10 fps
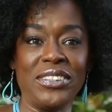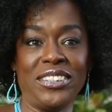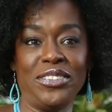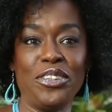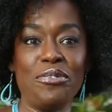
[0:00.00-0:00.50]

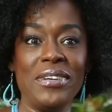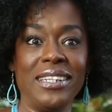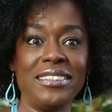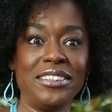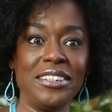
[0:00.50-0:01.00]
Okay, so you've
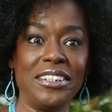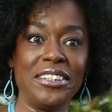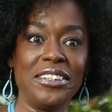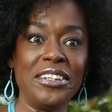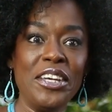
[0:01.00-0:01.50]
made it to
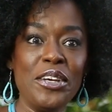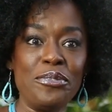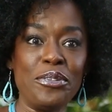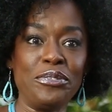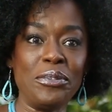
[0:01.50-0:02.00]
your
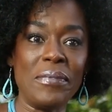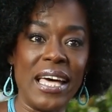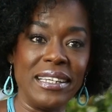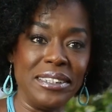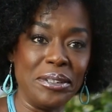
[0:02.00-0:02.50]

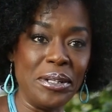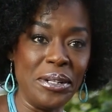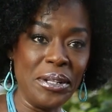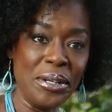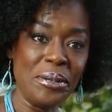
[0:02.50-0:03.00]
50-mile
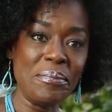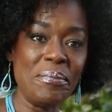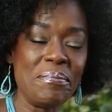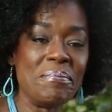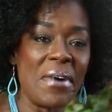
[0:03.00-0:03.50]

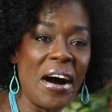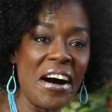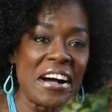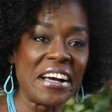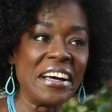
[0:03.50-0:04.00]

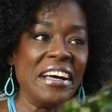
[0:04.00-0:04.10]
mark.